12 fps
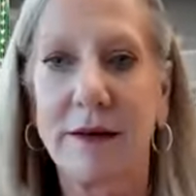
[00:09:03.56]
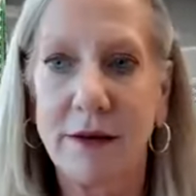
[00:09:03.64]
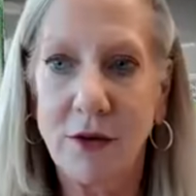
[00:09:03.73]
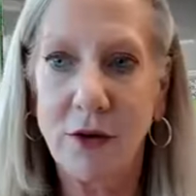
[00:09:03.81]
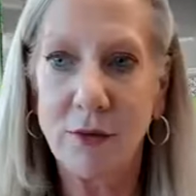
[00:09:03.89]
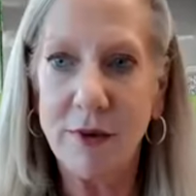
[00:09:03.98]

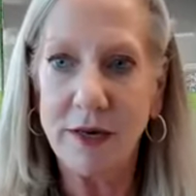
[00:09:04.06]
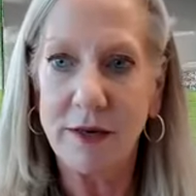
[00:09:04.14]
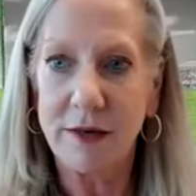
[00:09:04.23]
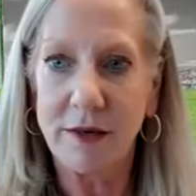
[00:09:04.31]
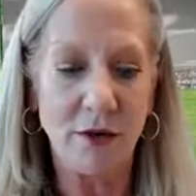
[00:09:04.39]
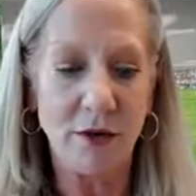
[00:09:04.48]
you
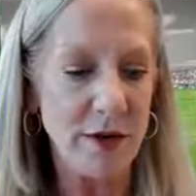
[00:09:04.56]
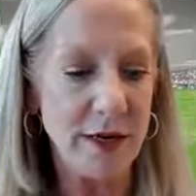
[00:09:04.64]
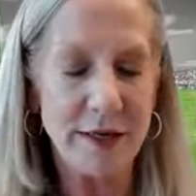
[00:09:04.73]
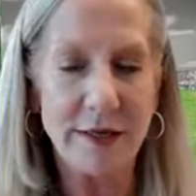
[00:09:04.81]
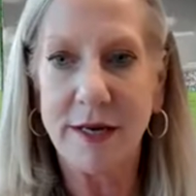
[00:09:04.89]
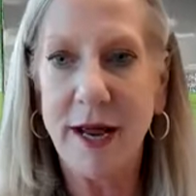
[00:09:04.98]
mean you
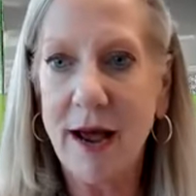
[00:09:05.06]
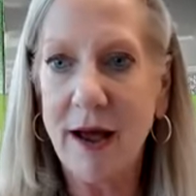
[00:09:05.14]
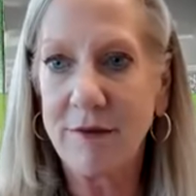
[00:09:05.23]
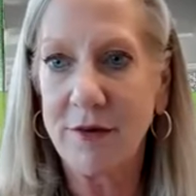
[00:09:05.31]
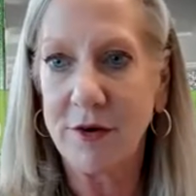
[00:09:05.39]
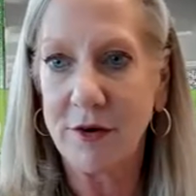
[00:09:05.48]
need to
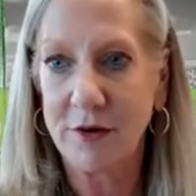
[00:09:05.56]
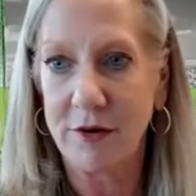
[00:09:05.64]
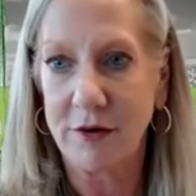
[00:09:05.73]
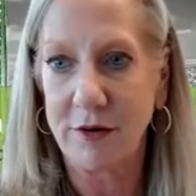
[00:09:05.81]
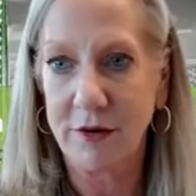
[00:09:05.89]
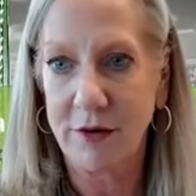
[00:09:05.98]
have your